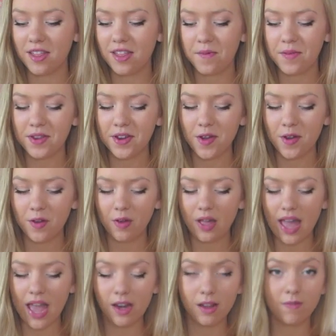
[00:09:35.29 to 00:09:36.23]
Let me know
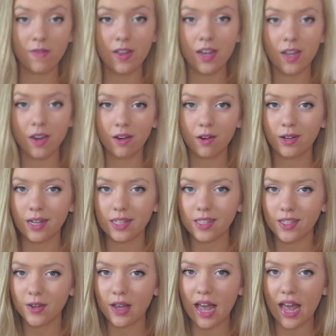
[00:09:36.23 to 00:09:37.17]
any video
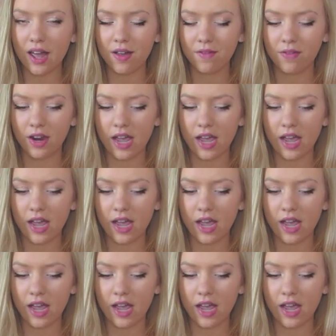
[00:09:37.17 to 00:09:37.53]
requests you have,